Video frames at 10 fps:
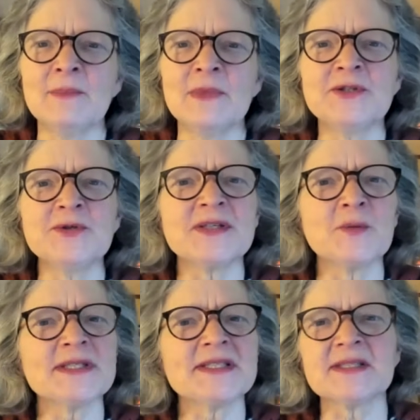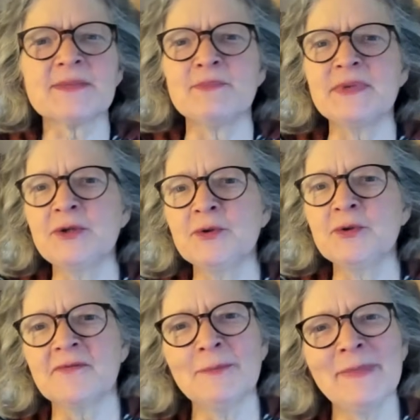Medusa was this
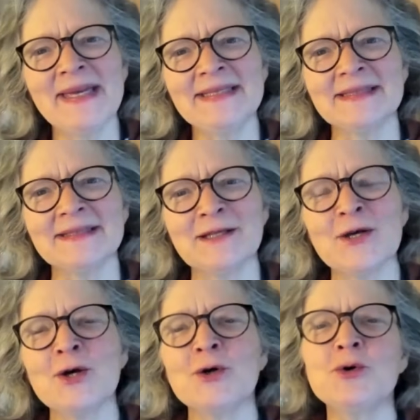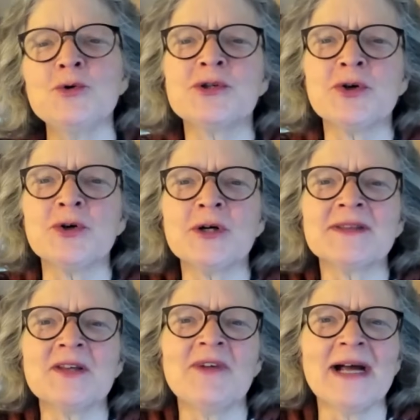beautiful maiden who
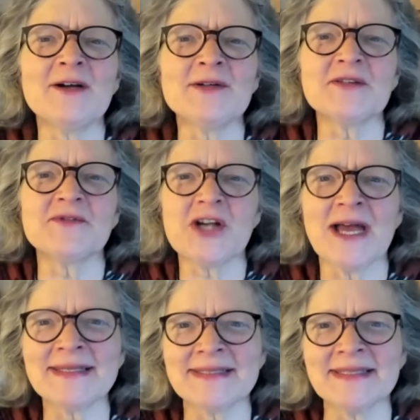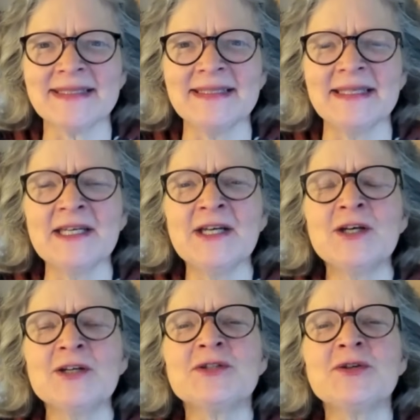took the vows of chastity
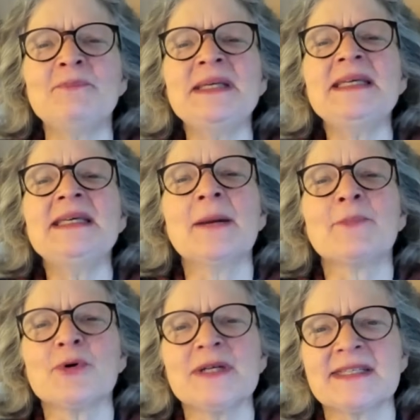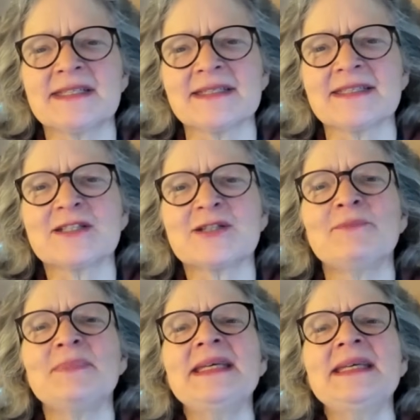to be a priestess, to
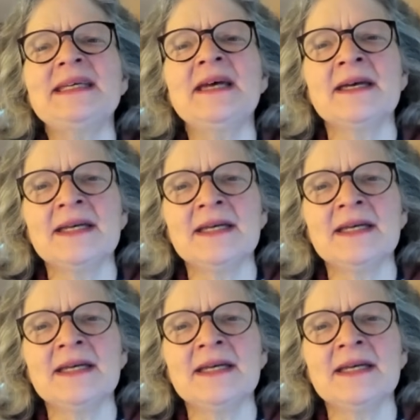be